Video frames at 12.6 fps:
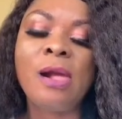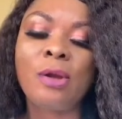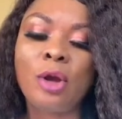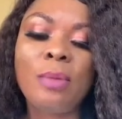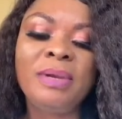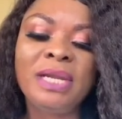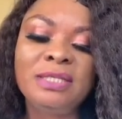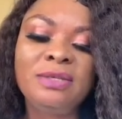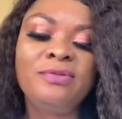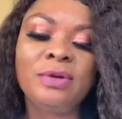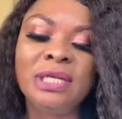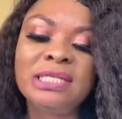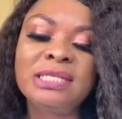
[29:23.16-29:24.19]
God bless you
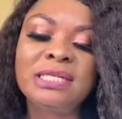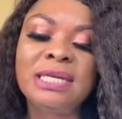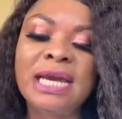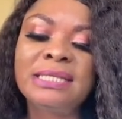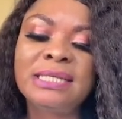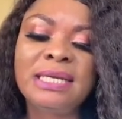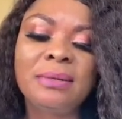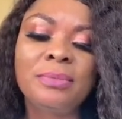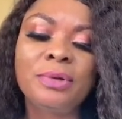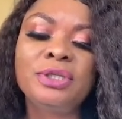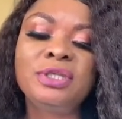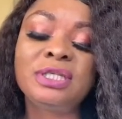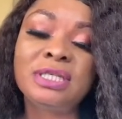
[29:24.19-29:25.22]
for listening. I said I'm
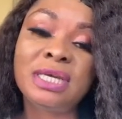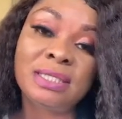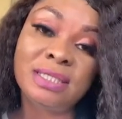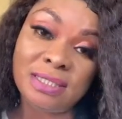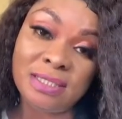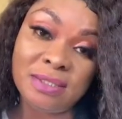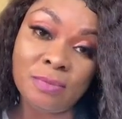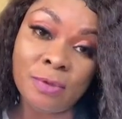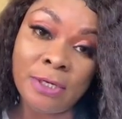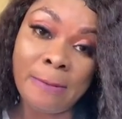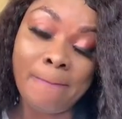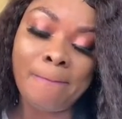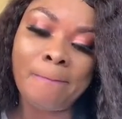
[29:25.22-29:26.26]
going to share testimony